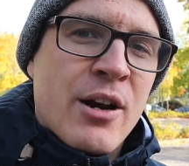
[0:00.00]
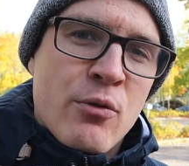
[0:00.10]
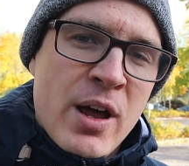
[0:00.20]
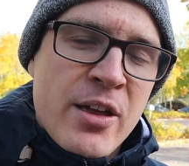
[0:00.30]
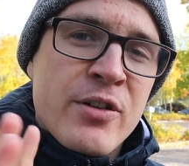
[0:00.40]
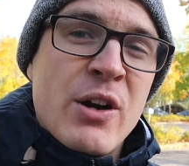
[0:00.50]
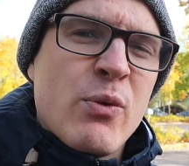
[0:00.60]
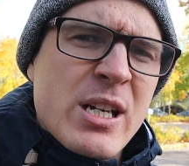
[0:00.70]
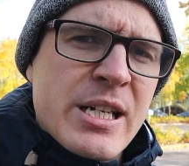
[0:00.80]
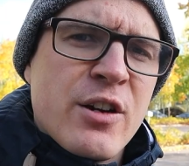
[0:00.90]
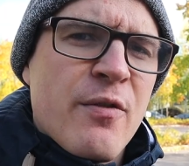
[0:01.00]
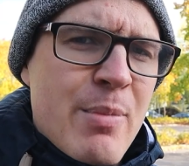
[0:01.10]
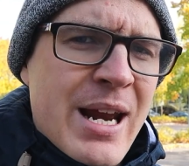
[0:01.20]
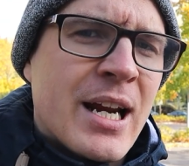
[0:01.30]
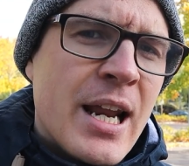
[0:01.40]
rather than risking of
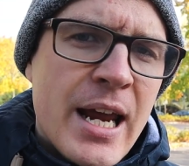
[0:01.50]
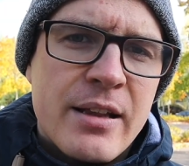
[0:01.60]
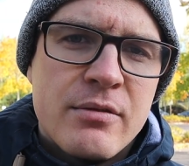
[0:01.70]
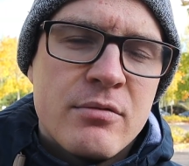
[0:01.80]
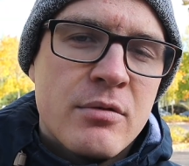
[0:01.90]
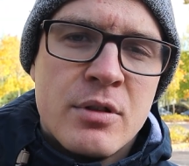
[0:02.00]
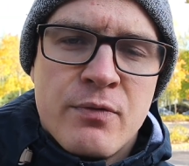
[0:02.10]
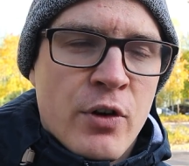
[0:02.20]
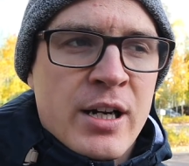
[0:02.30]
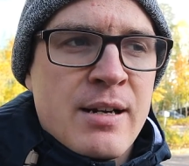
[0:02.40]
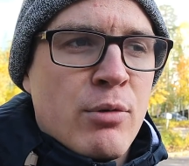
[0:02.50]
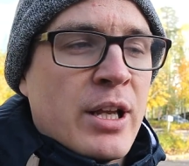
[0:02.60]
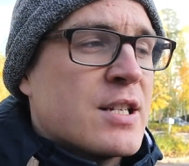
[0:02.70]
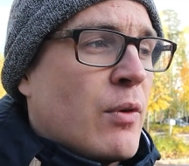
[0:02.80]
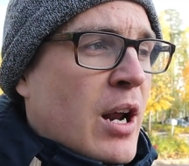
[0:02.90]
being late. For example,
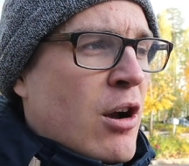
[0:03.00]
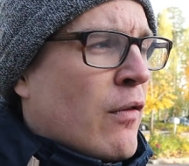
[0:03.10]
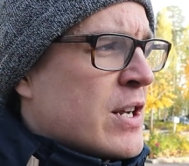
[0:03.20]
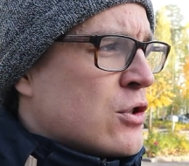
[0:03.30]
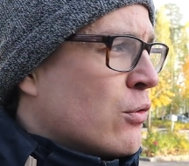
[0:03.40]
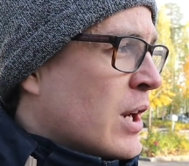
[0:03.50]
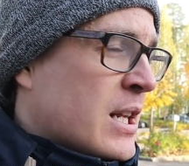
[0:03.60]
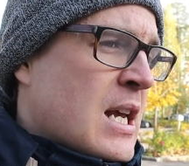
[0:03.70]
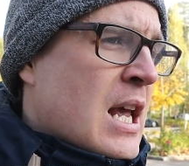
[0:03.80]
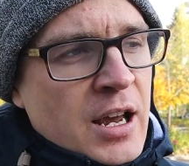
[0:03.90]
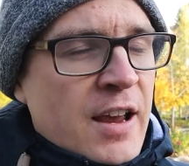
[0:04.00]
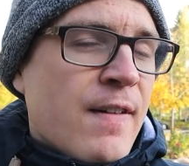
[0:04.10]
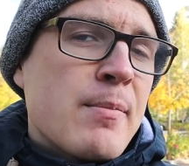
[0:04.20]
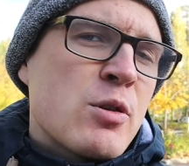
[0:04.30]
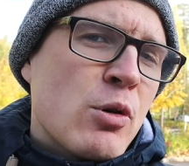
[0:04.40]
that's what I always do. Like, if
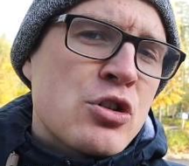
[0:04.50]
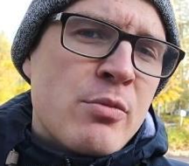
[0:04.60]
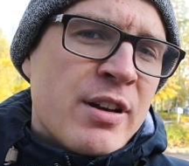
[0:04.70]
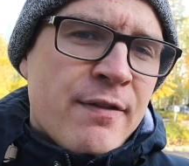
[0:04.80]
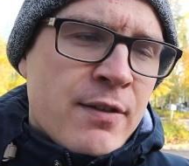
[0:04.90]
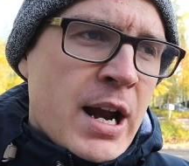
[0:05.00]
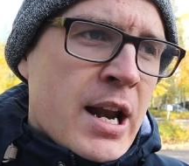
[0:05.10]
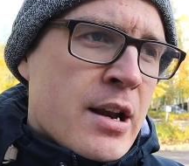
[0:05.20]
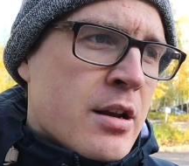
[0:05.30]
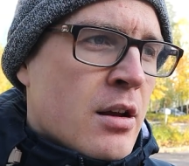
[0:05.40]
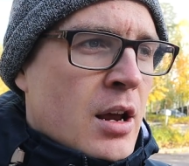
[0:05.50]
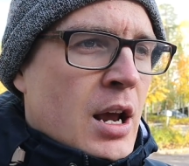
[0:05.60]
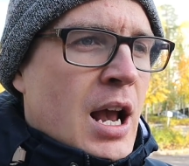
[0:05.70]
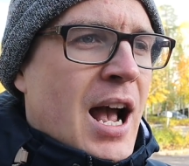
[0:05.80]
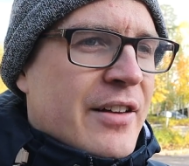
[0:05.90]
I'm supposed to meet a friend
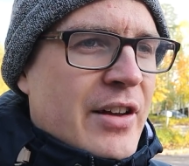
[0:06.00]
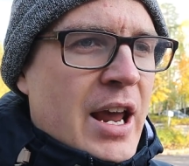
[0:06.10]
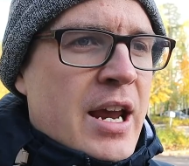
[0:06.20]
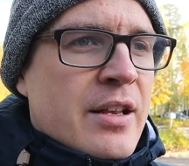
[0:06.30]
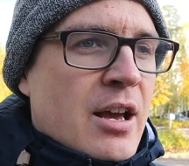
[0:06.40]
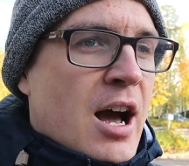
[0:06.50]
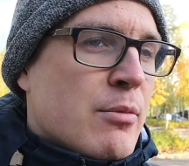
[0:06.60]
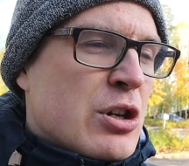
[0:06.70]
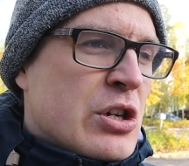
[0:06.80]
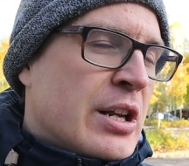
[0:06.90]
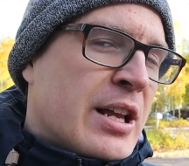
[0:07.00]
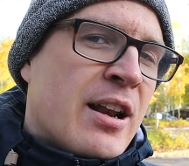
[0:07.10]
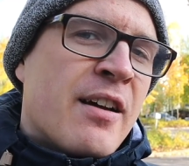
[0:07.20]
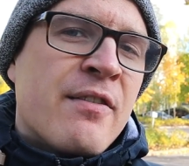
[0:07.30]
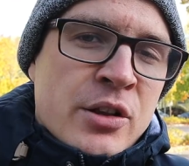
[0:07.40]
at 8, I'm usually there
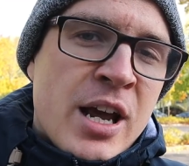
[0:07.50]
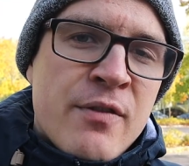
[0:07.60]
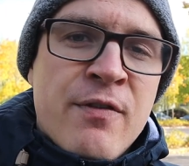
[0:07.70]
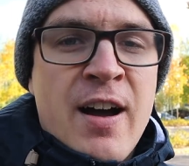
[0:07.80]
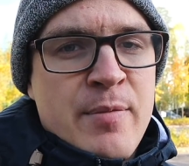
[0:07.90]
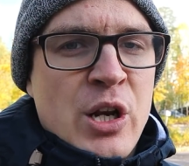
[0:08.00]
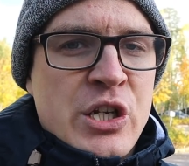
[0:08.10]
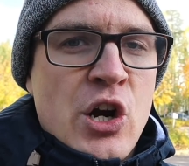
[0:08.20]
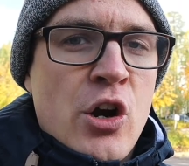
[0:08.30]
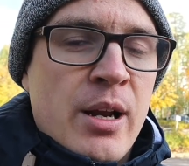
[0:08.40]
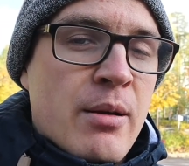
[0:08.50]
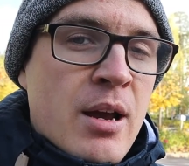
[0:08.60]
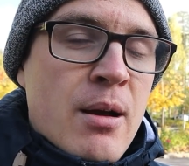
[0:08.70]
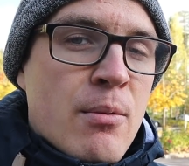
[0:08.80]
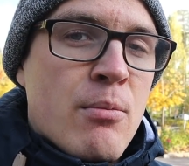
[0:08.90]
like 5 minutes early
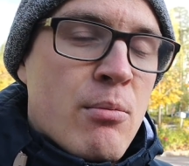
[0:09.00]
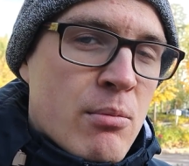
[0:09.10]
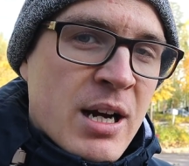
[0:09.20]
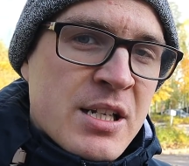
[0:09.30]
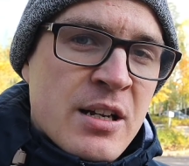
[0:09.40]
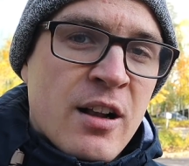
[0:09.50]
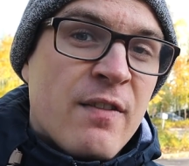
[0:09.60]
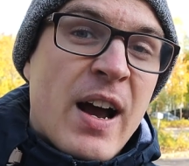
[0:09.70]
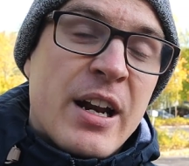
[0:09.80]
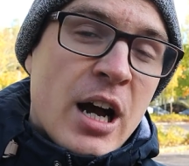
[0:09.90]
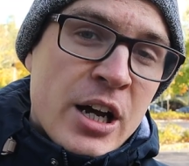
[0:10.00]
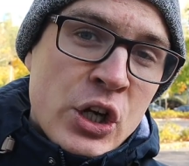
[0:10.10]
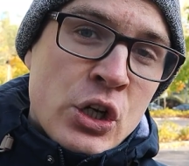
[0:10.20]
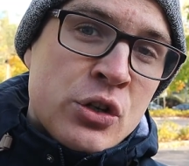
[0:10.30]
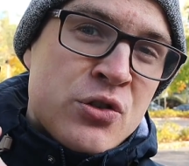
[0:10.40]
myself, and
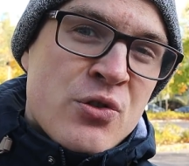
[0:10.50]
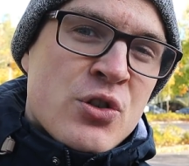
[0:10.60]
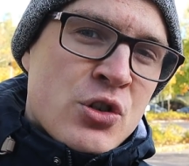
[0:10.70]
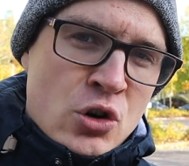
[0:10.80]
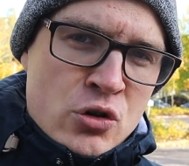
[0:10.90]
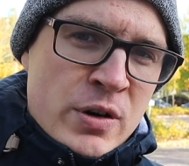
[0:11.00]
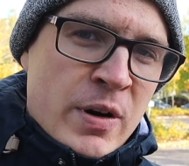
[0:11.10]
I strongly